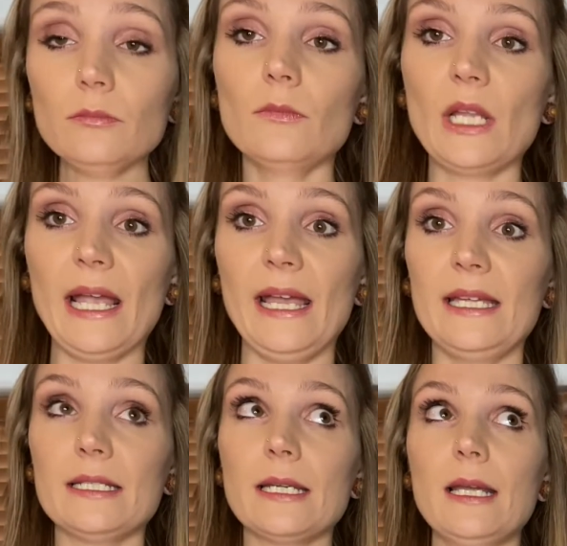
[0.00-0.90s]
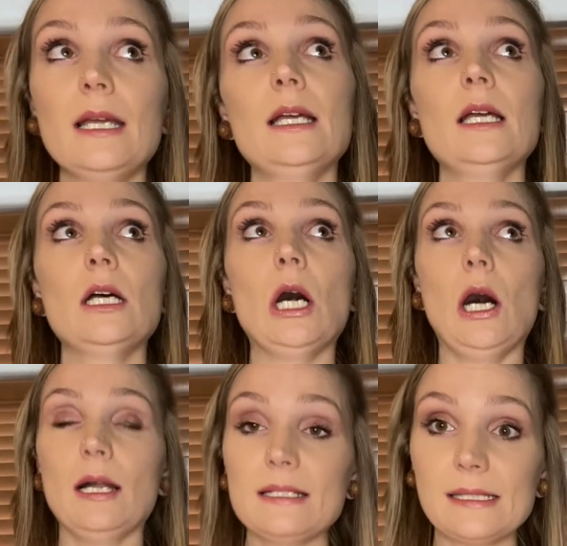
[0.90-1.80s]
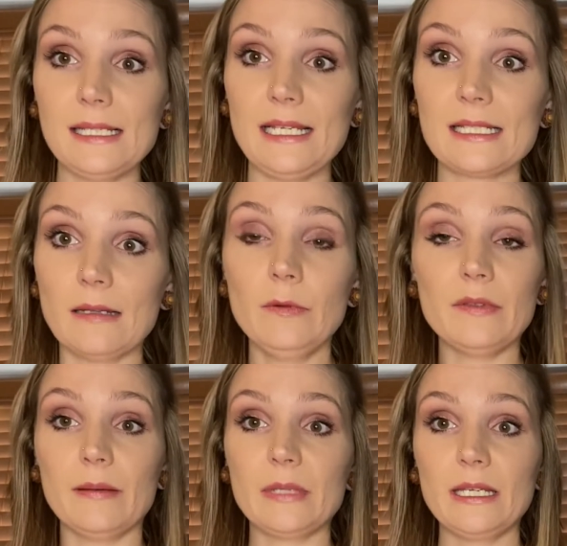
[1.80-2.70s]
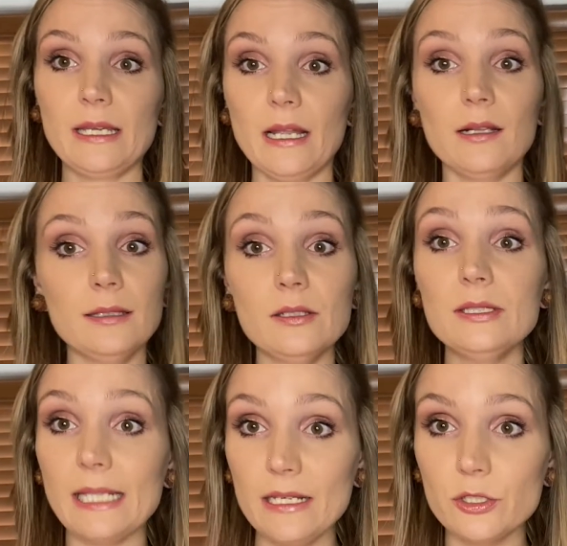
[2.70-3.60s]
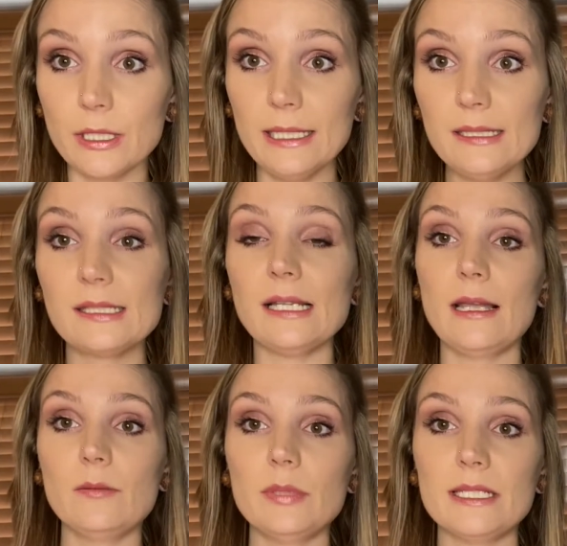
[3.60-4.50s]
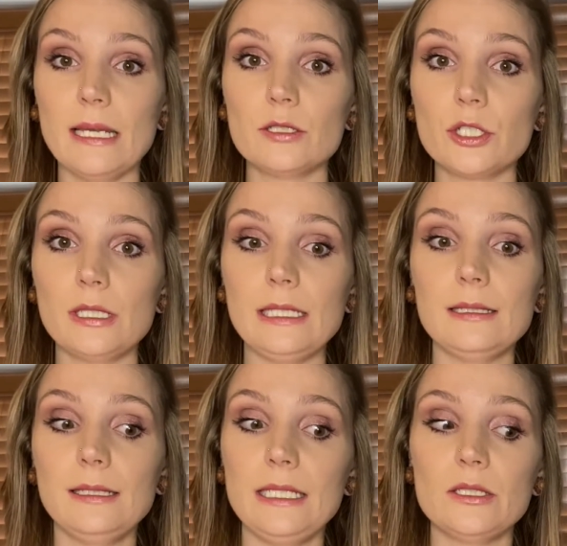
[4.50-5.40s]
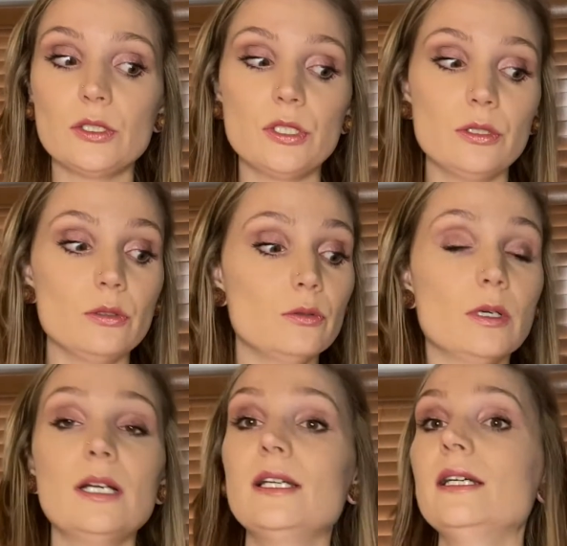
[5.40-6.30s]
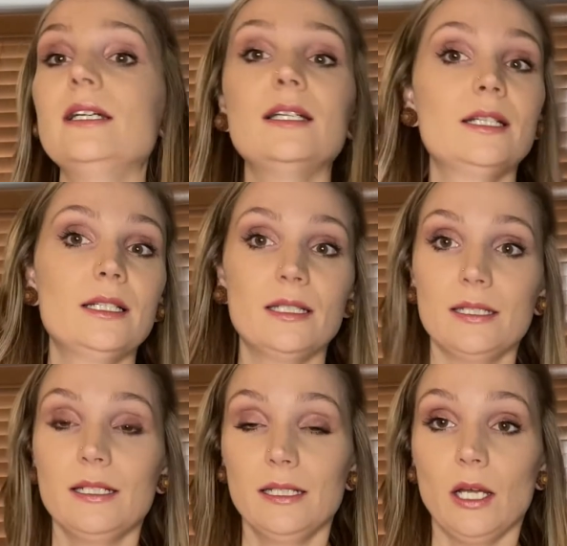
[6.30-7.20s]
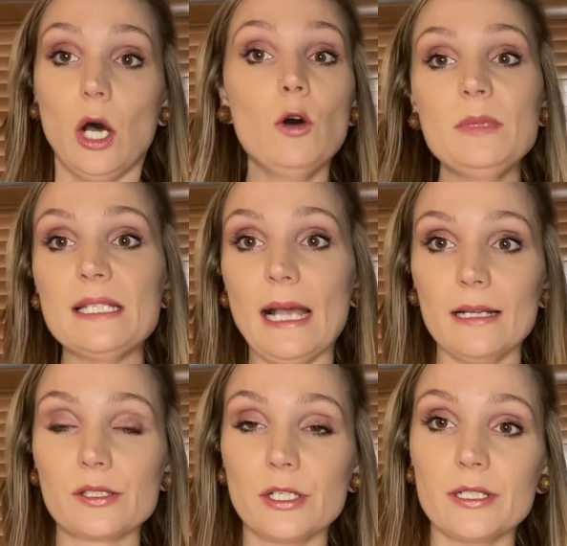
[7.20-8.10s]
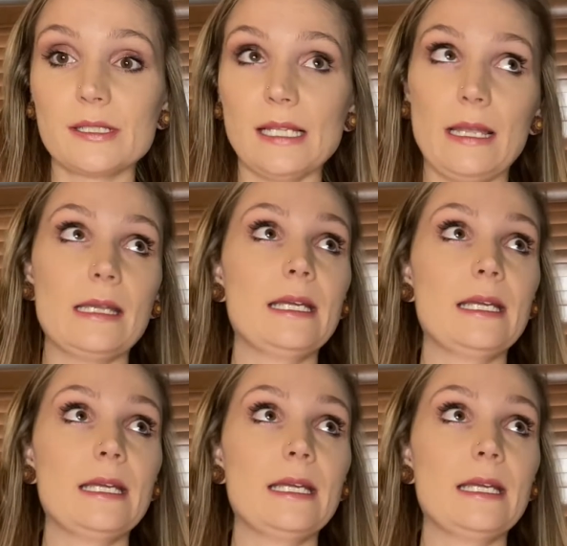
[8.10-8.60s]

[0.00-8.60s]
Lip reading: And honestly, some of them can get a little dangerous and potentially lead to home disasters like